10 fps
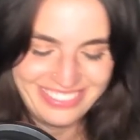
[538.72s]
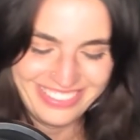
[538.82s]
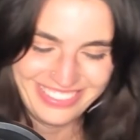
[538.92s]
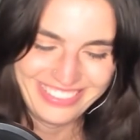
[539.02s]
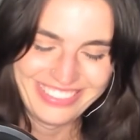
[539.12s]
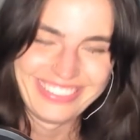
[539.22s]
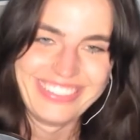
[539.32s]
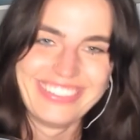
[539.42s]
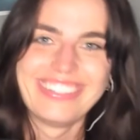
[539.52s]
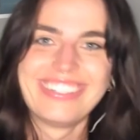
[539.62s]

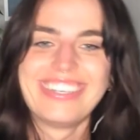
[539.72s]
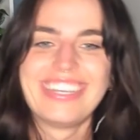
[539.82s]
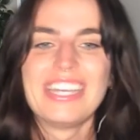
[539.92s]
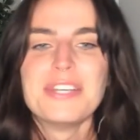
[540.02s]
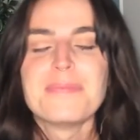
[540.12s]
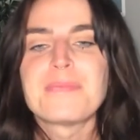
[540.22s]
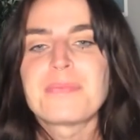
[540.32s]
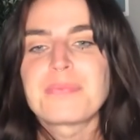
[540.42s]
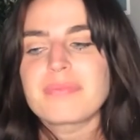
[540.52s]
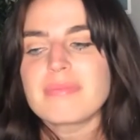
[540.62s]

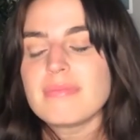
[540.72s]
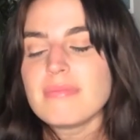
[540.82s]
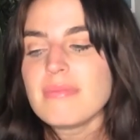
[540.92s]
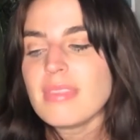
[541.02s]
(silence)